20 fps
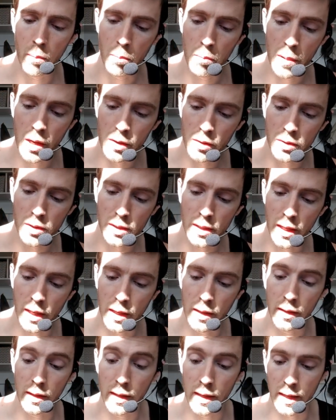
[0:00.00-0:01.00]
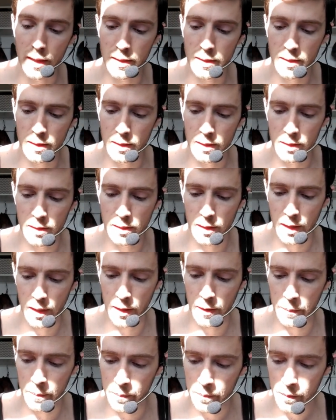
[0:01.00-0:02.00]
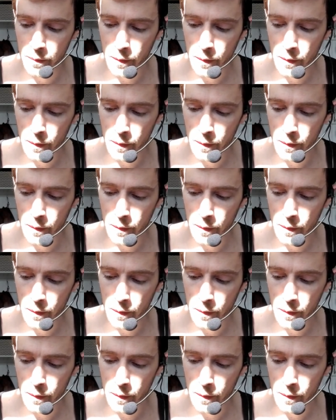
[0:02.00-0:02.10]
metal scan, then AC scan.